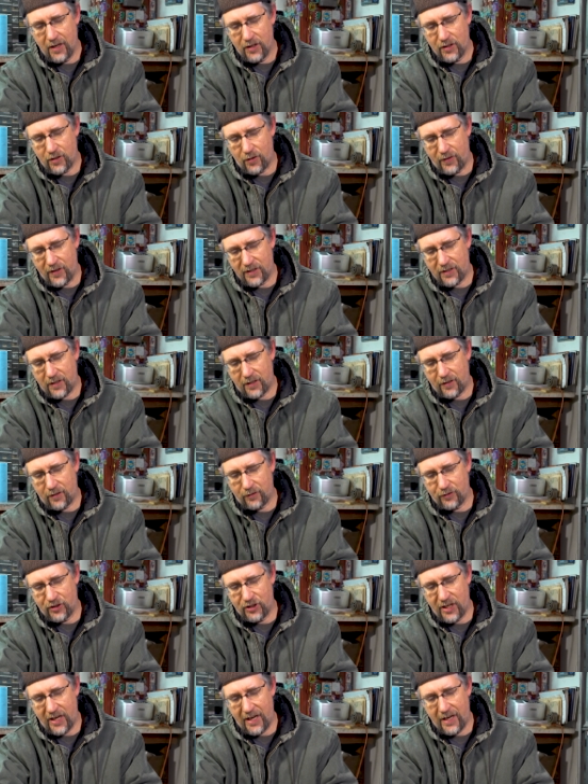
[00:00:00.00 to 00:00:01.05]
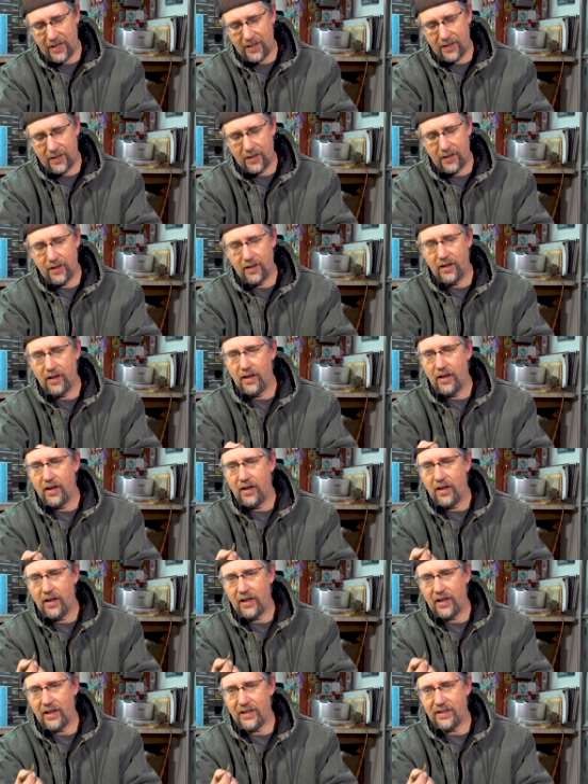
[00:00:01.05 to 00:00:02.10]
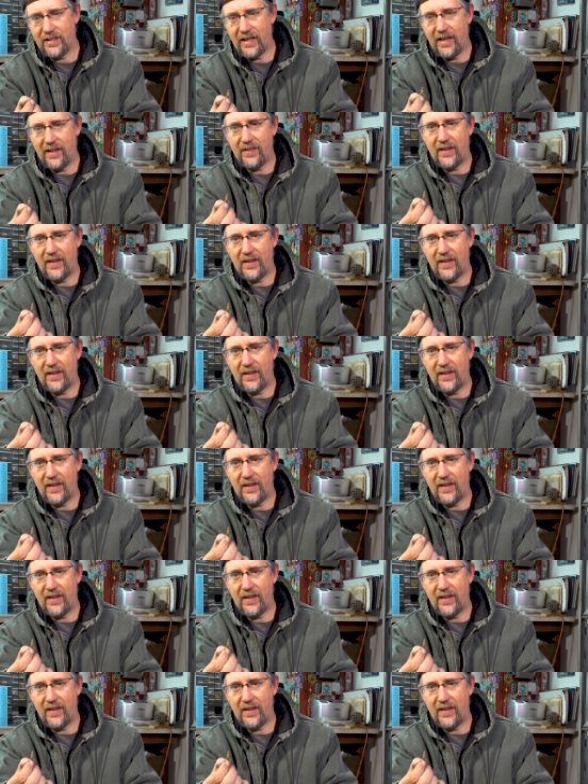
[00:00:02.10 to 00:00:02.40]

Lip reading: So this little jet, you're going to take